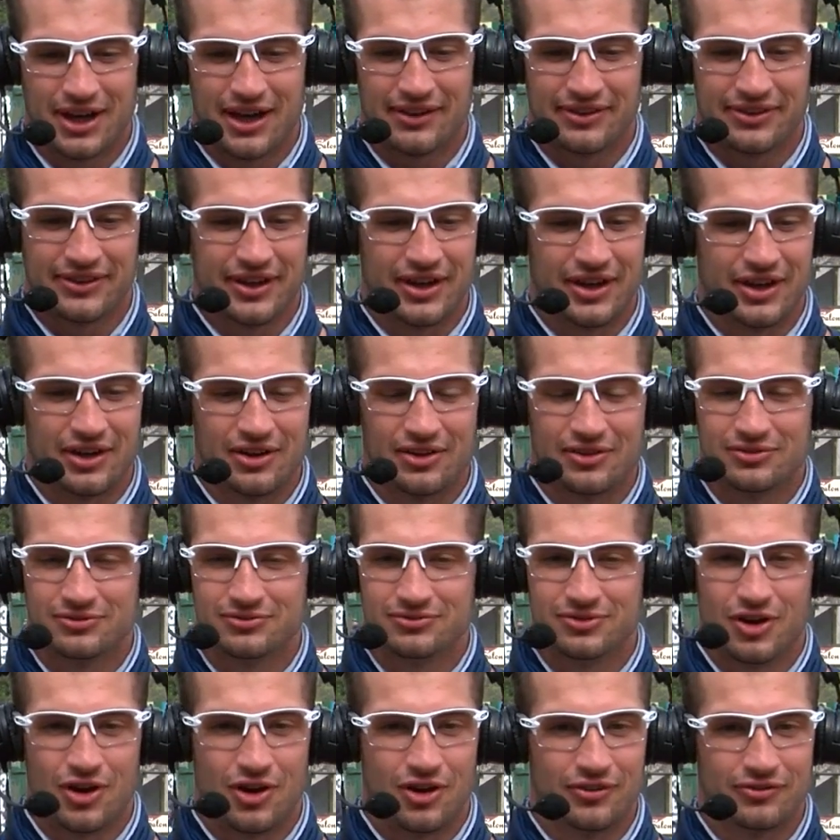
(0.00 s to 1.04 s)
got there,
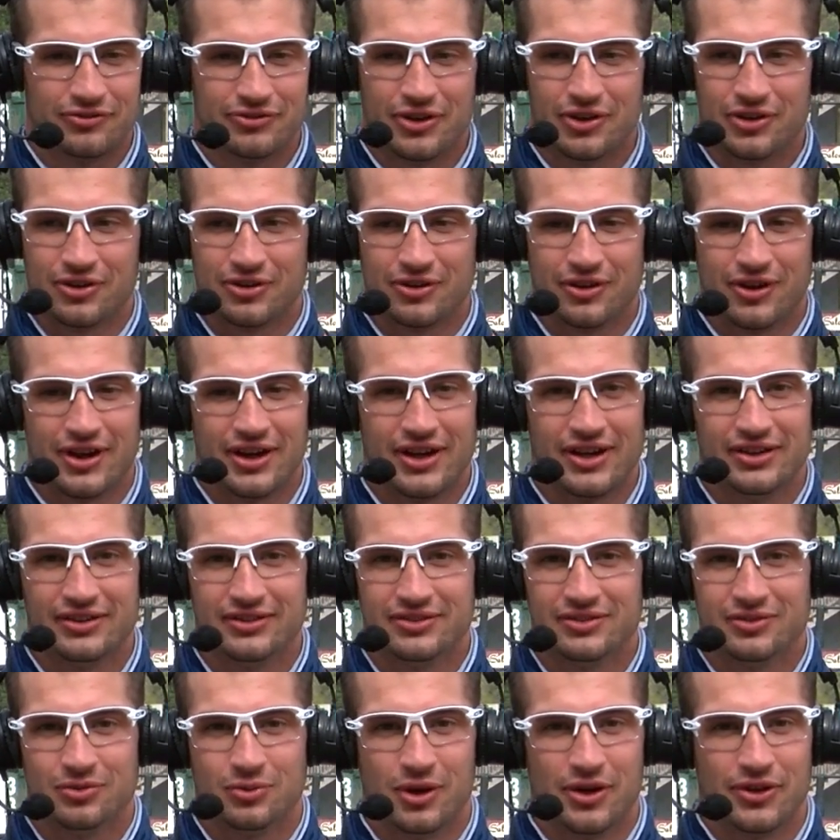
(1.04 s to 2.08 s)
arm felt great,
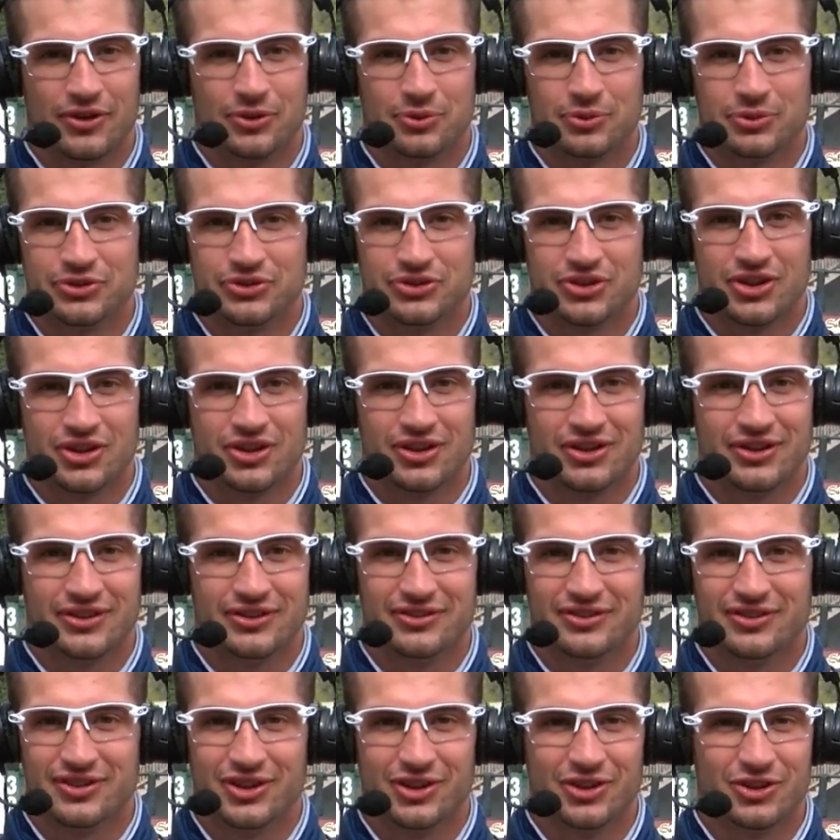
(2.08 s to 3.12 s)
weather was good, a
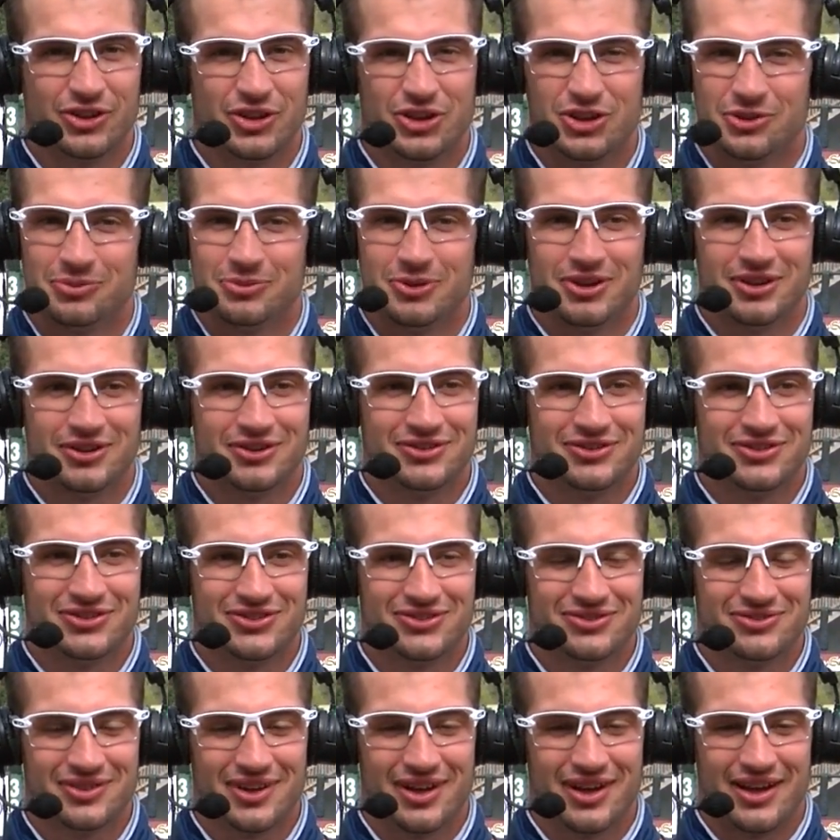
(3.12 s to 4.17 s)
little humid,
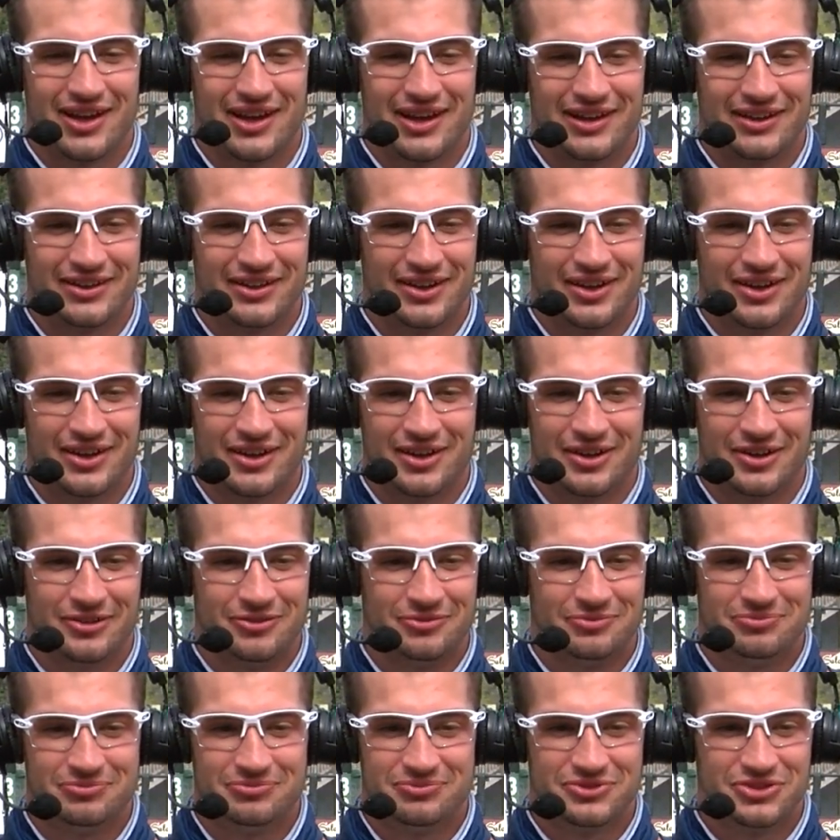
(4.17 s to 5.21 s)
and
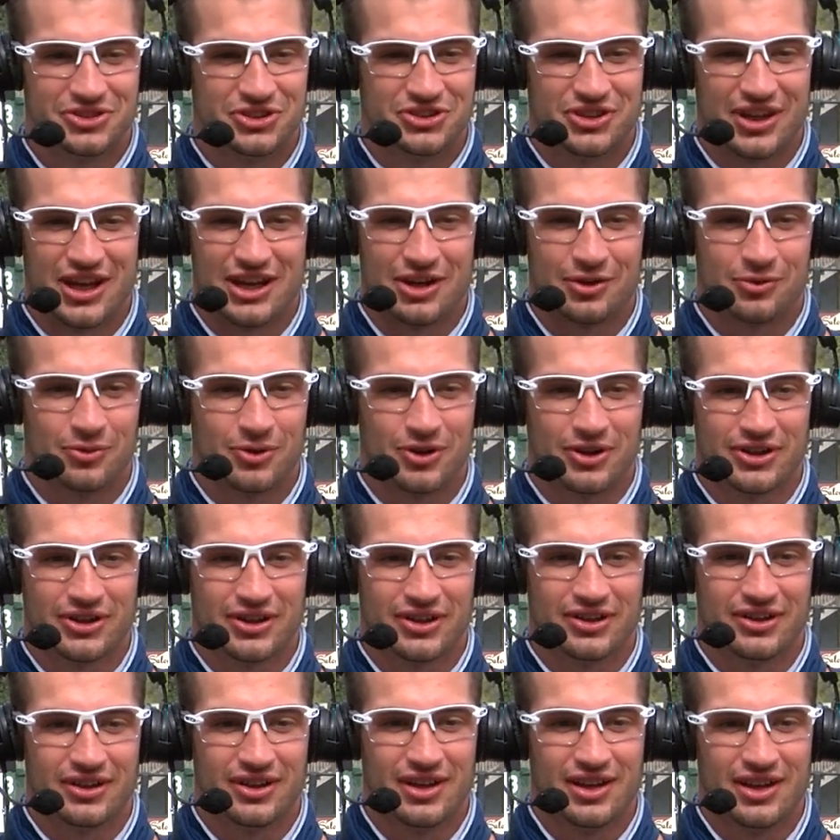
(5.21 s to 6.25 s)
um, just had it
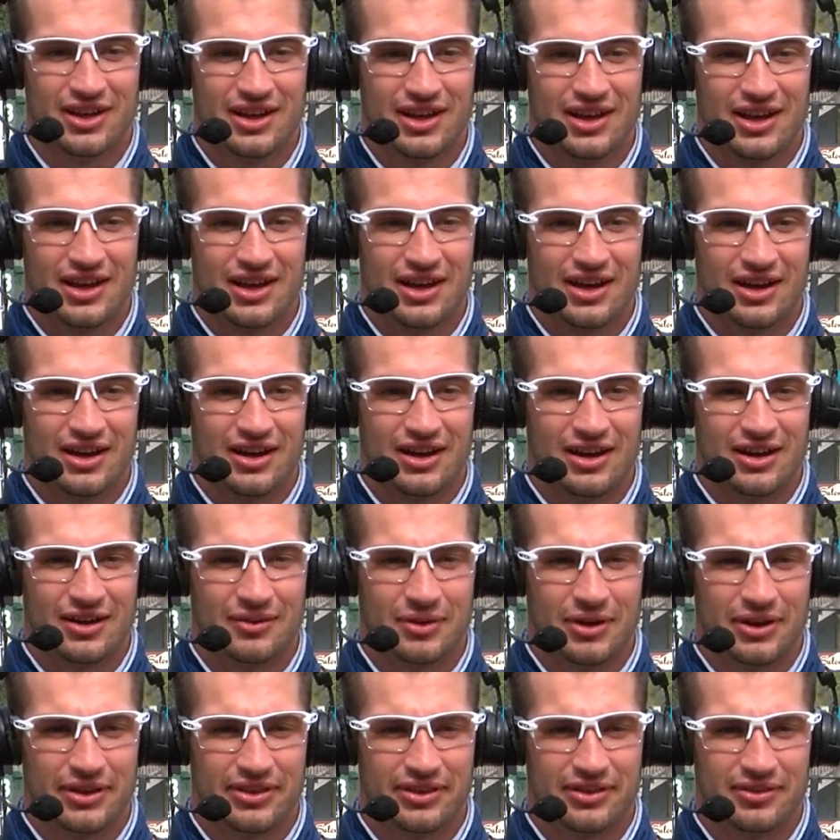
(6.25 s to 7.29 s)
working.
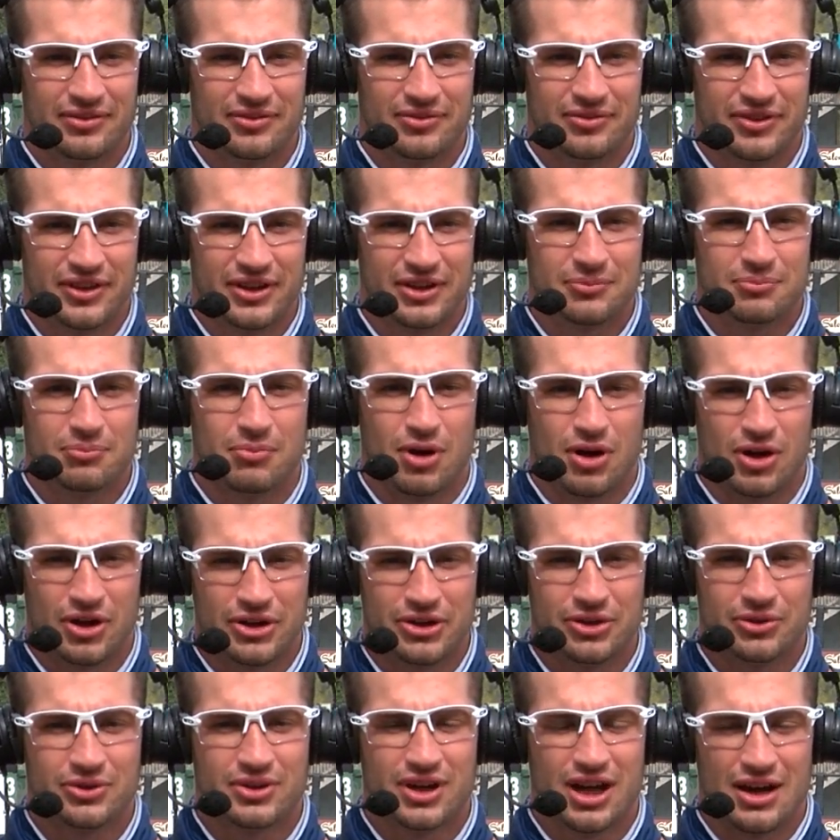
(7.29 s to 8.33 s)
Um, I th- think
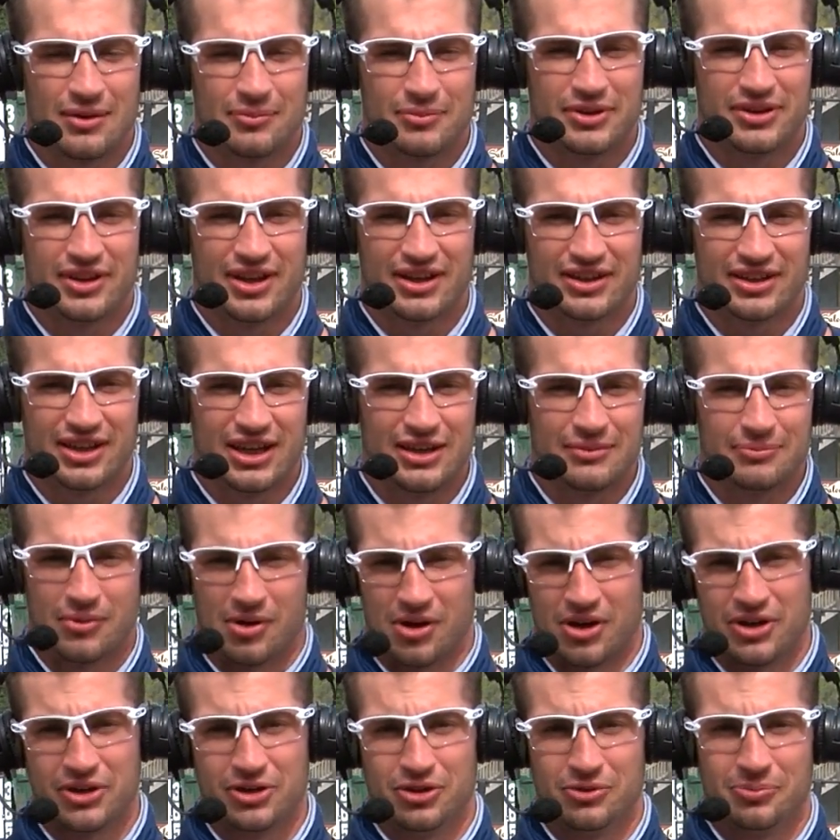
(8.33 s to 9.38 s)
Mario caught me that game.
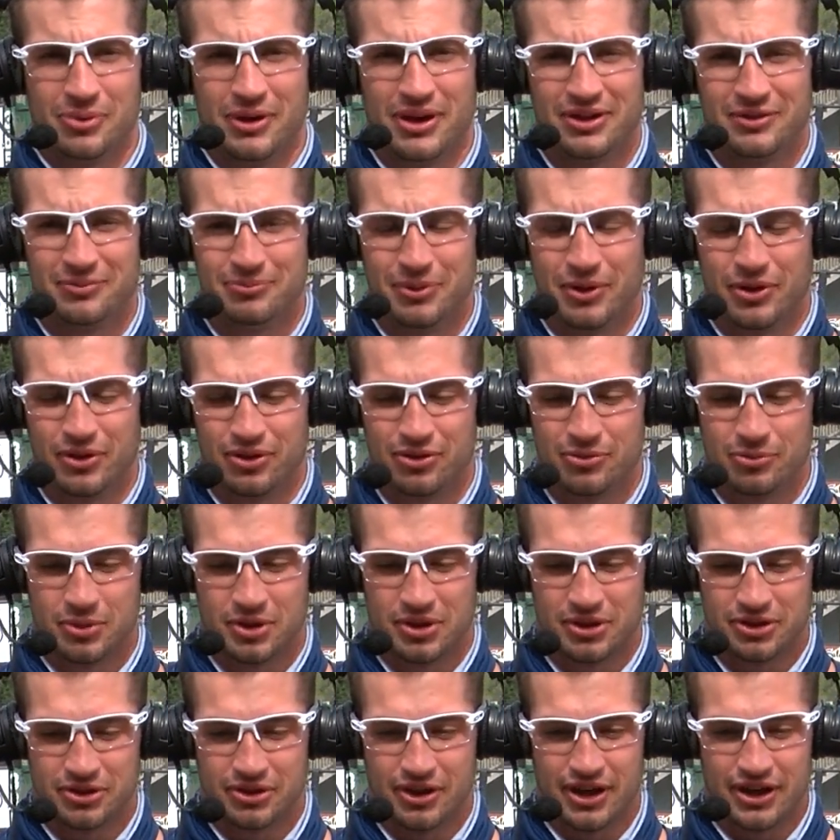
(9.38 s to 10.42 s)
Mario or Payton, both of them
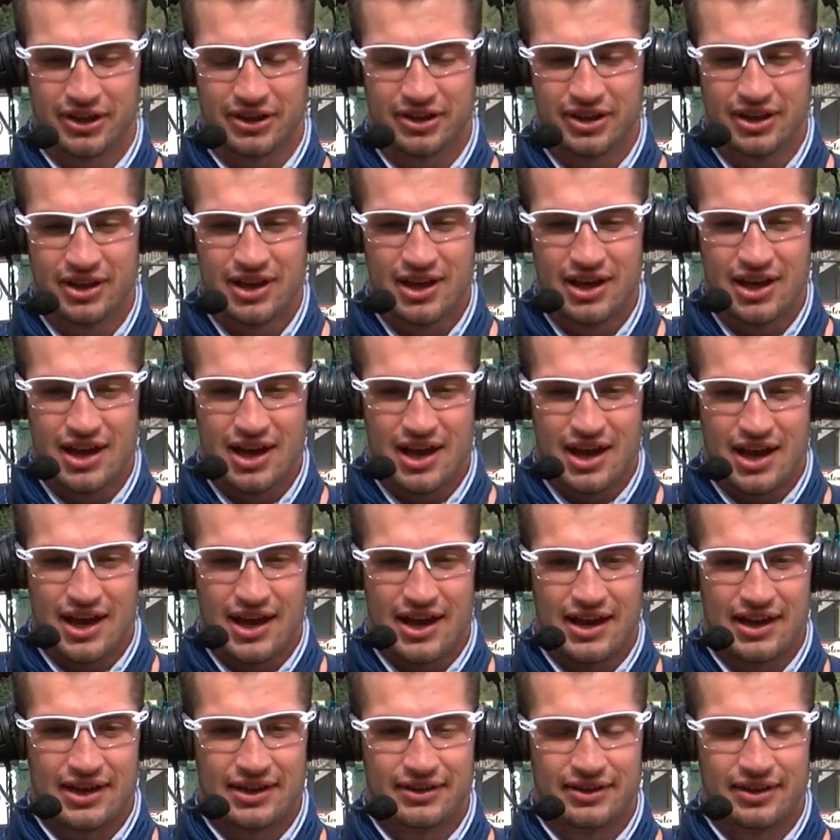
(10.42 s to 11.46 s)
are great,
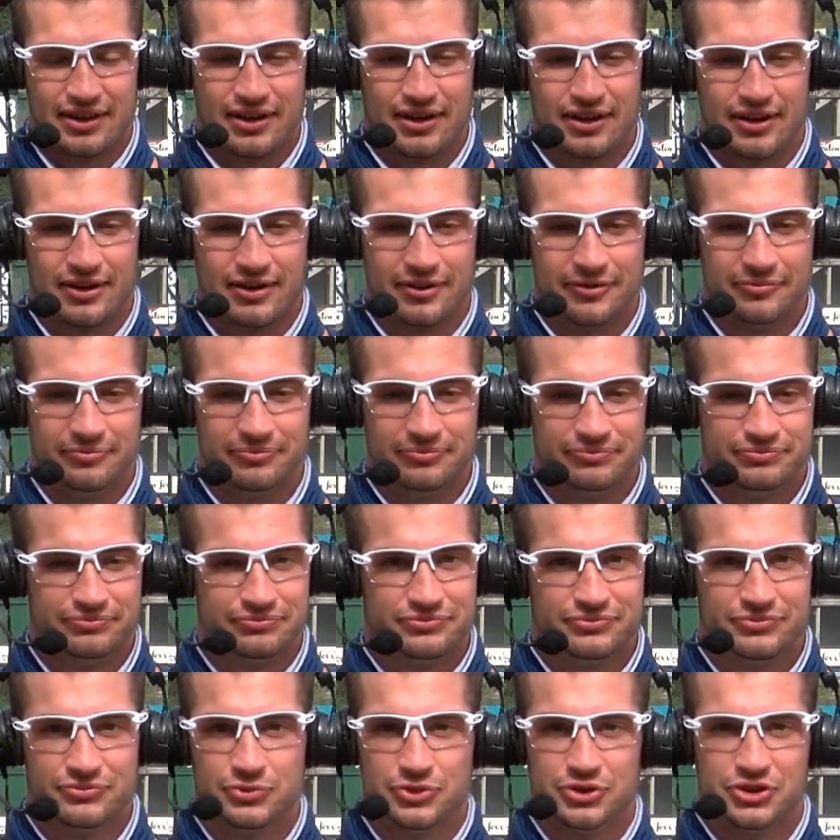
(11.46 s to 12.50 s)
and um,
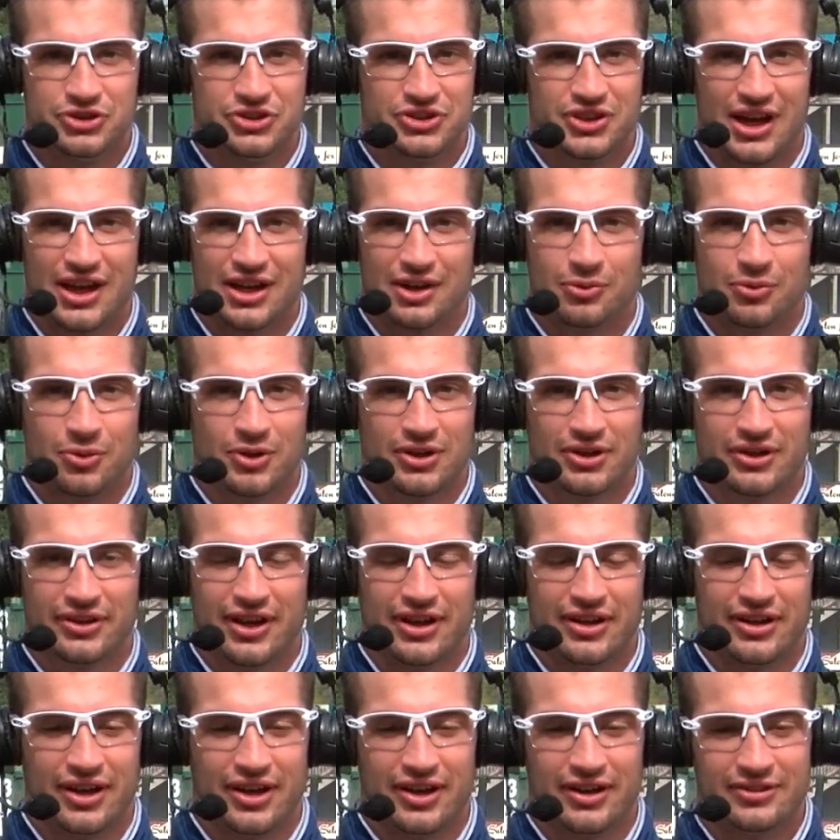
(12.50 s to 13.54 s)
we just had it working
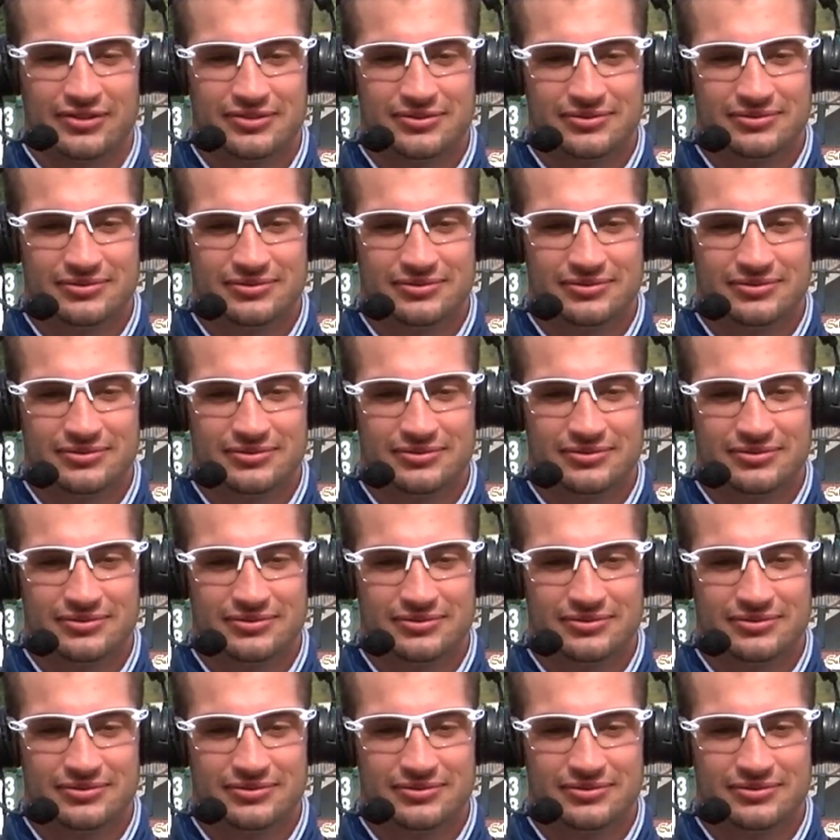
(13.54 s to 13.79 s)
that day.